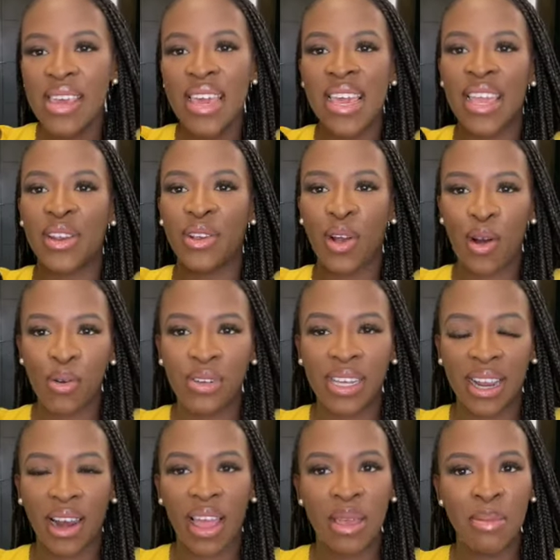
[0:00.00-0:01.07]
in colder
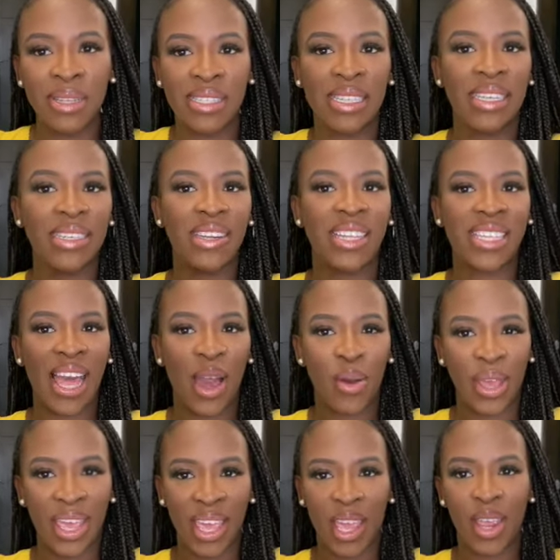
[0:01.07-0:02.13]
climates than it does out
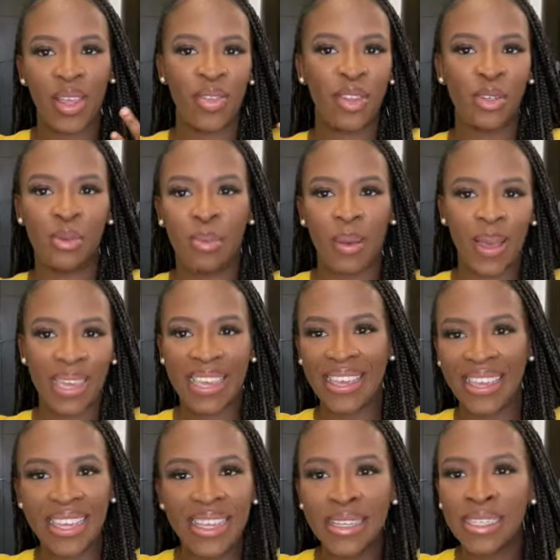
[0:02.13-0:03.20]
here in the Dubai
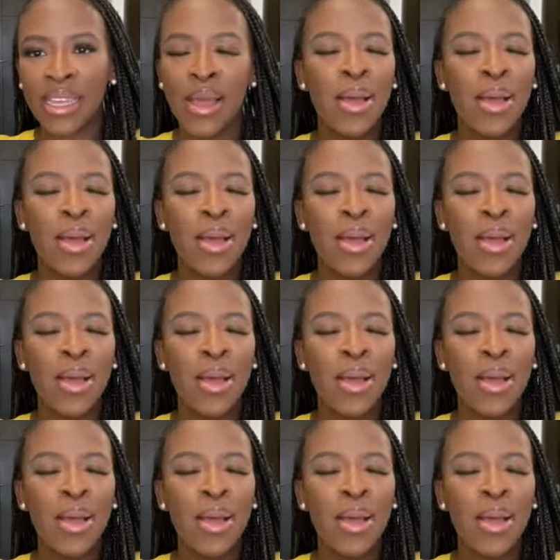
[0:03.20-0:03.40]
heat.